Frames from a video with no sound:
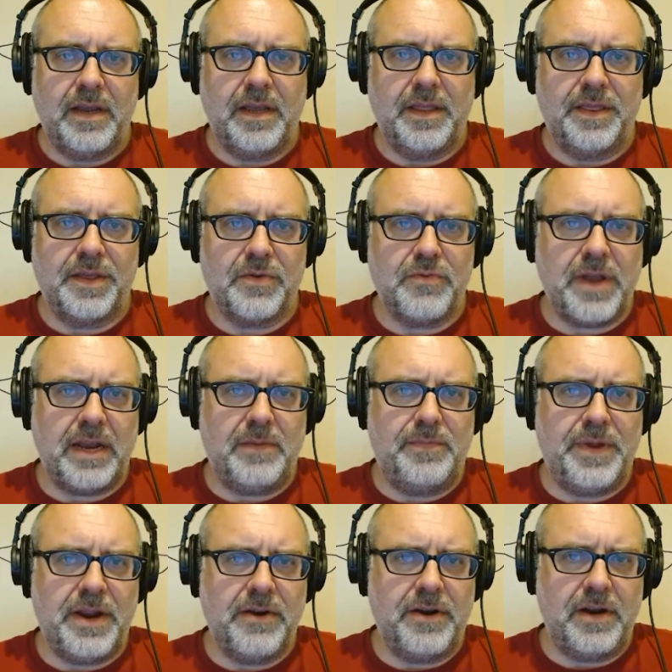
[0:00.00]
The
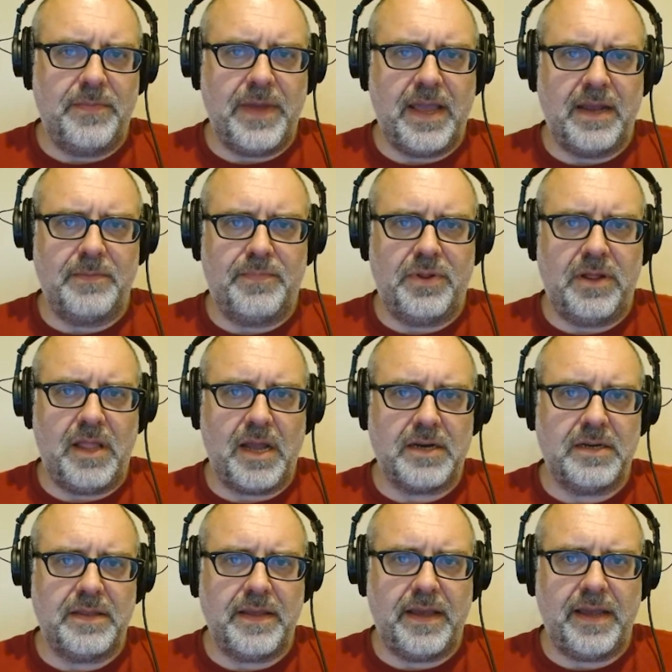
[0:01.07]
red-bearded man
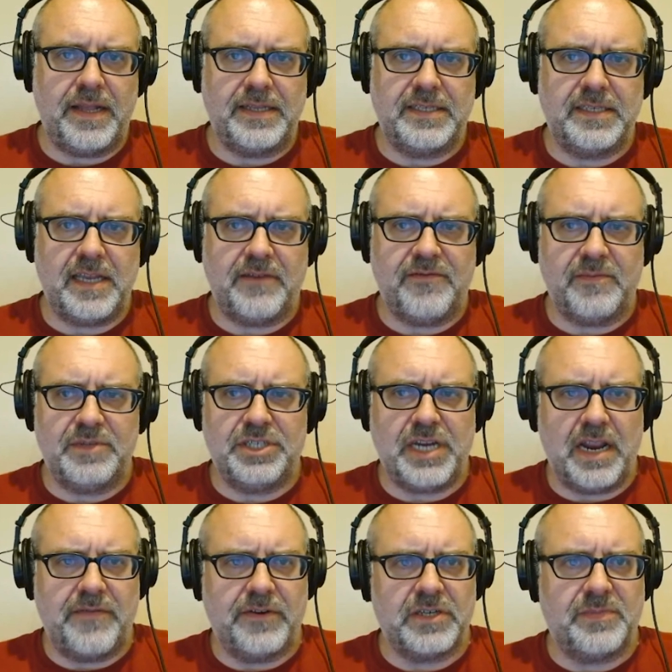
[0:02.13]
plucked the headset from
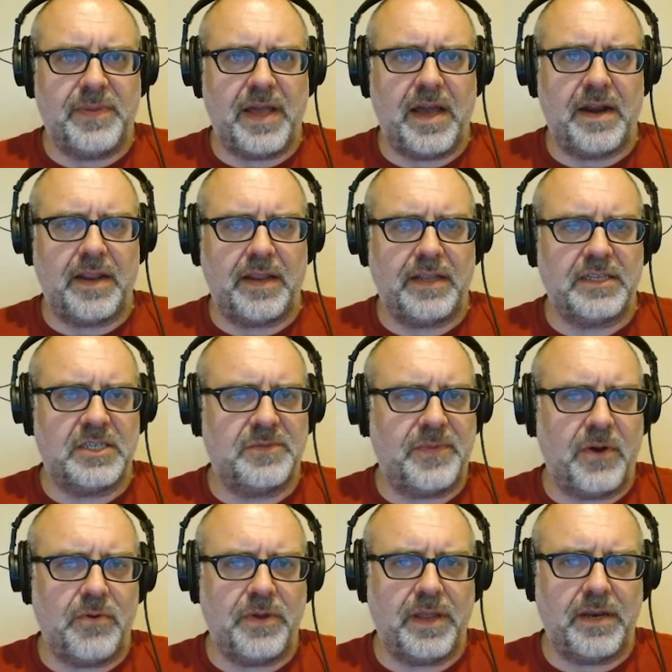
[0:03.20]
Shaver's body and
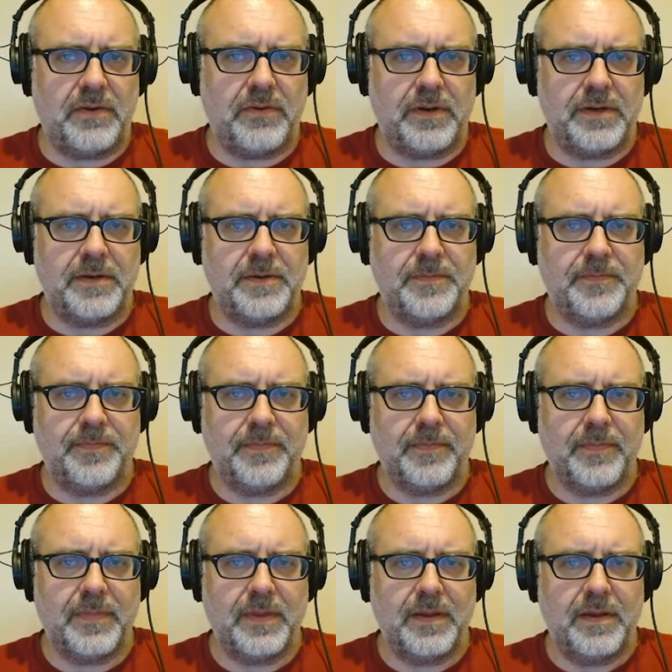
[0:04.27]
spoke into it.
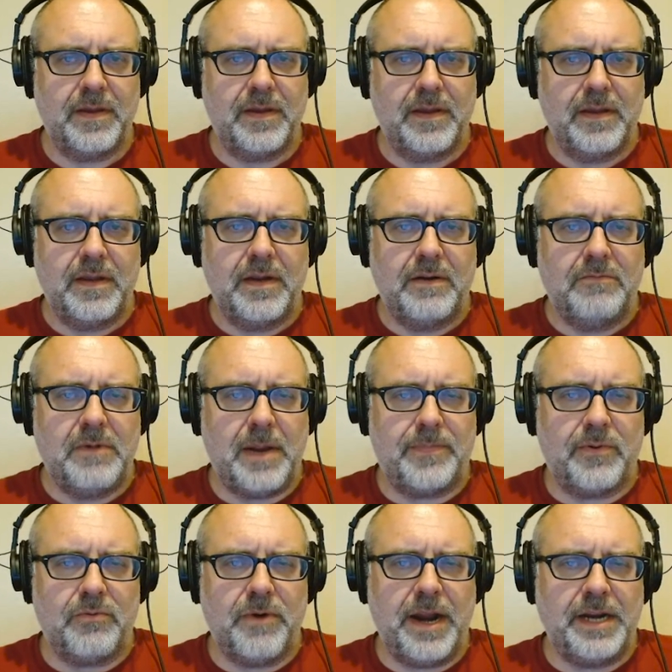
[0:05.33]

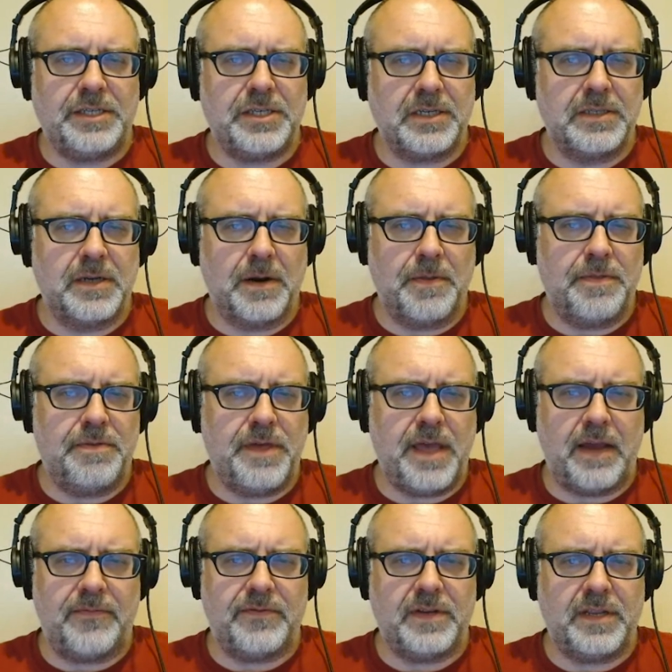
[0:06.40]
"Reparations are
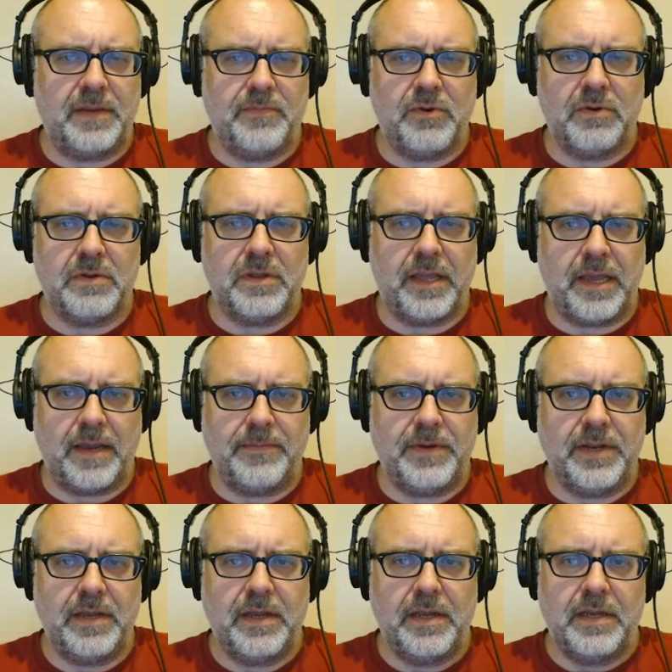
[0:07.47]
theft," he
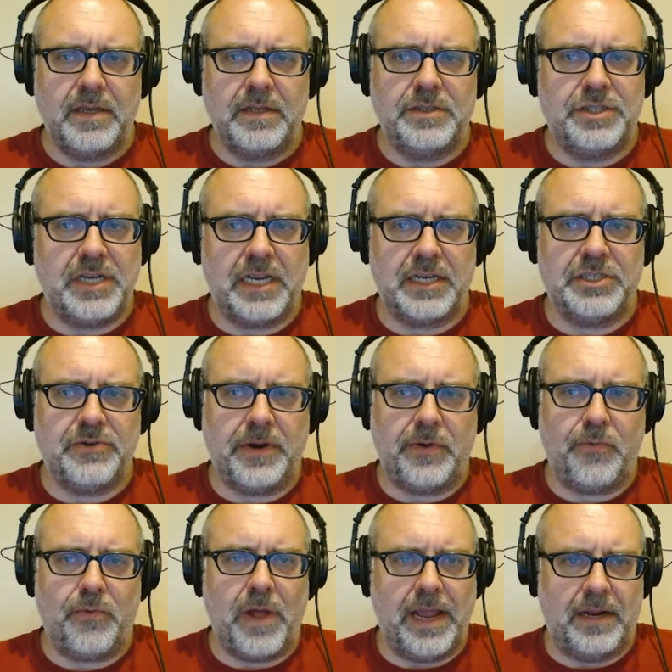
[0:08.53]
proclaimed,
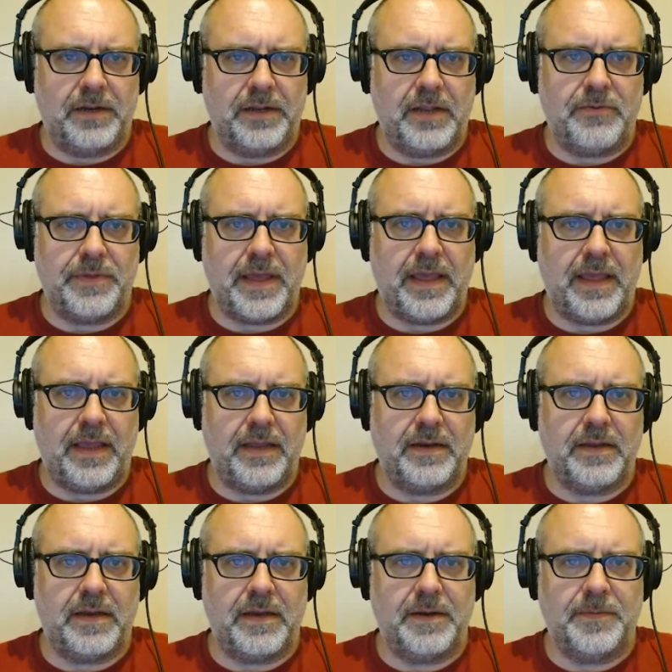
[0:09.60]
gesturing wildly with a
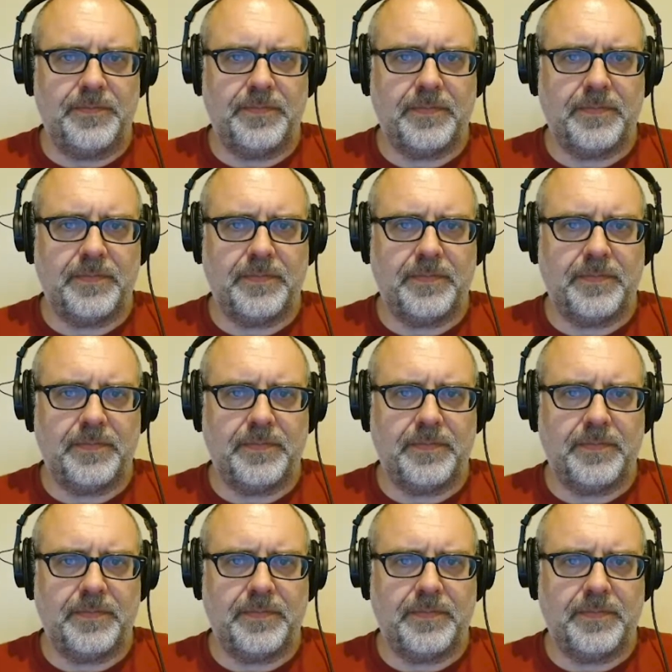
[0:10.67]
handgun.